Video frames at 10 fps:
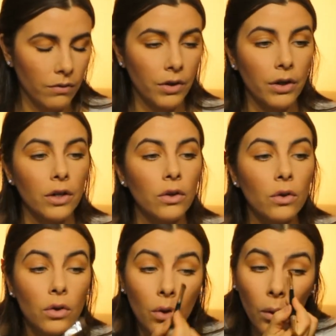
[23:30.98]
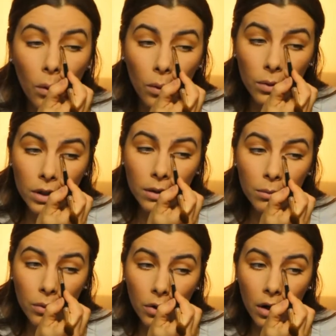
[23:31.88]
Like a very
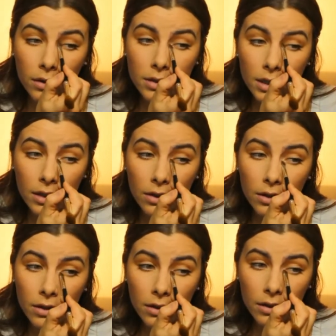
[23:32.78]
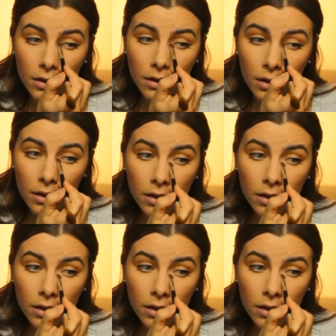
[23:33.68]
gold, bronzy look.